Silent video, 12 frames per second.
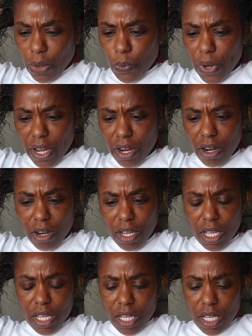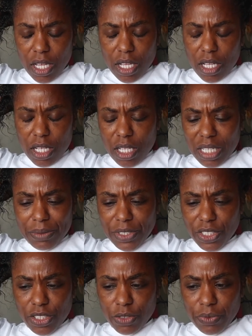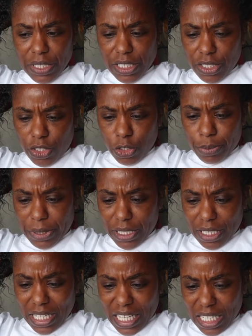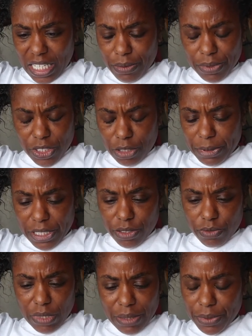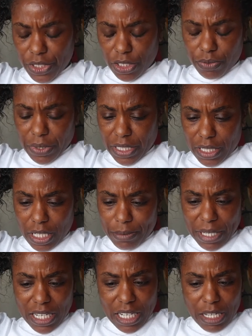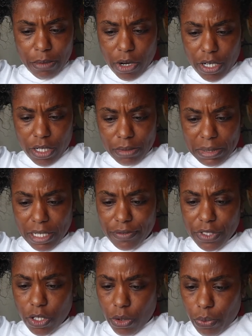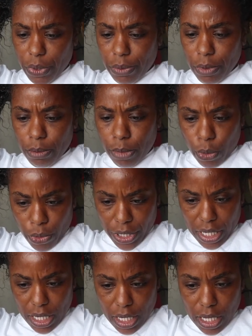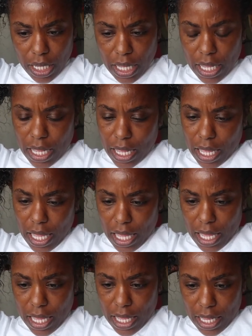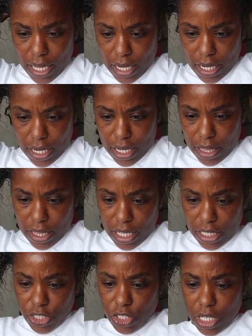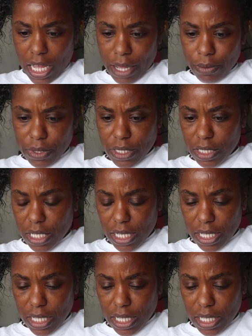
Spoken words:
where it was just really stupid, and it was just really dumb, and he brought it on himself. So we were boarding, and I was